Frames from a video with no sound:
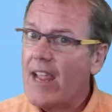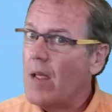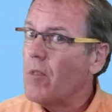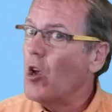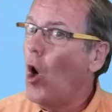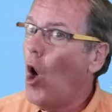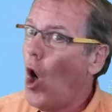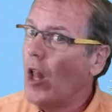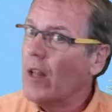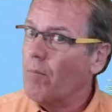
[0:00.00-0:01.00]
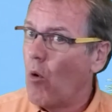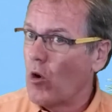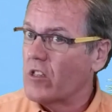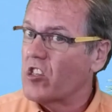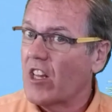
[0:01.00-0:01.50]
came the
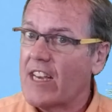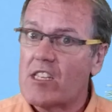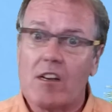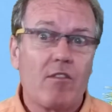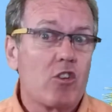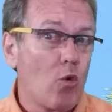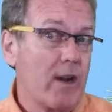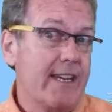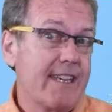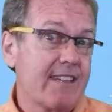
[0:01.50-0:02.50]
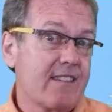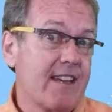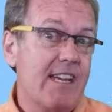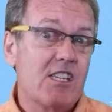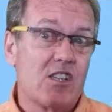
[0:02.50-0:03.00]
all-important selection of the 20
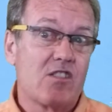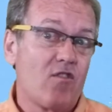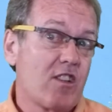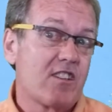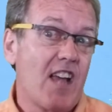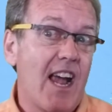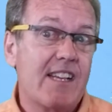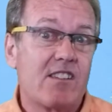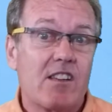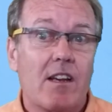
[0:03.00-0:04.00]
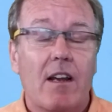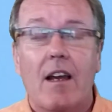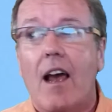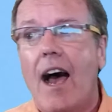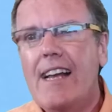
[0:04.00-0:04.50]
destinations for the signs.
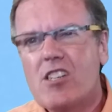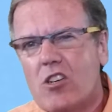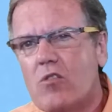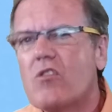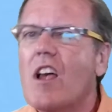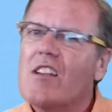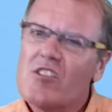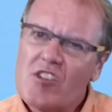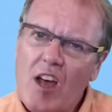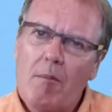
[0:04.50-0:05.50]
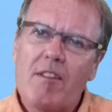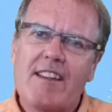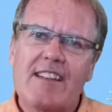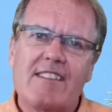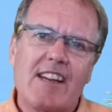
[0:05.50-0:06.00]
I chose some of the
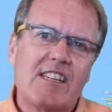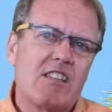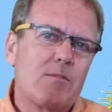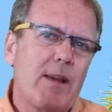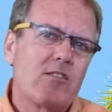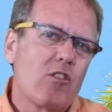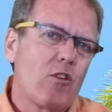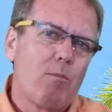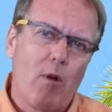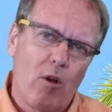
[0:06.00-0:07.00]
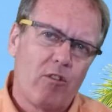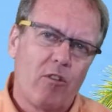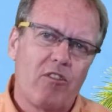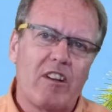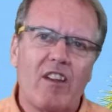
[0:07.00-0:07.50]
destinations based on their personal
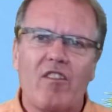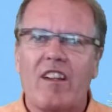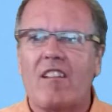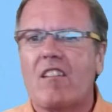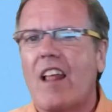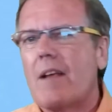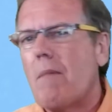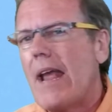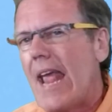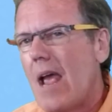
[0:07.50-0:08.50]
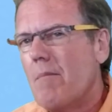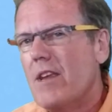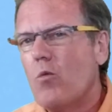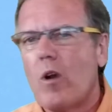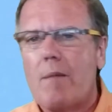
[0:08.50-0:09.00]
significance, like
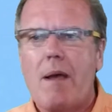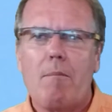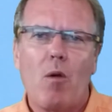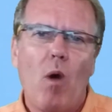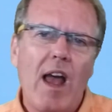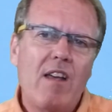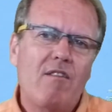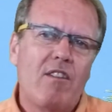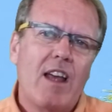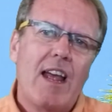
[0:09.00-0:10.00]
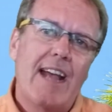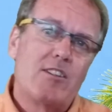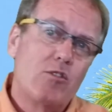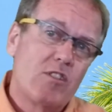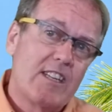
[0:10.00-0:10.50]
Miami, where I met my wife, and
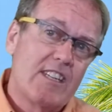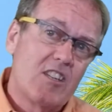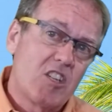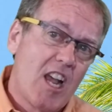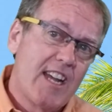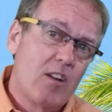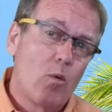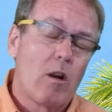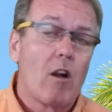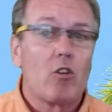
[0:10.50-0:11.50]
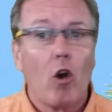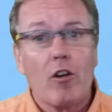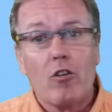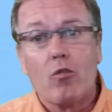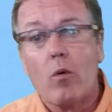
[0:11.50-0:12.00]
2 cities in China, where our
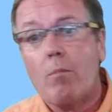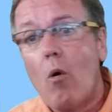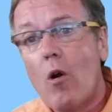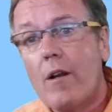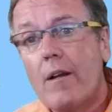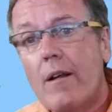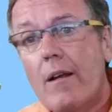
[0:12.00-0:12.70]
daughters were born.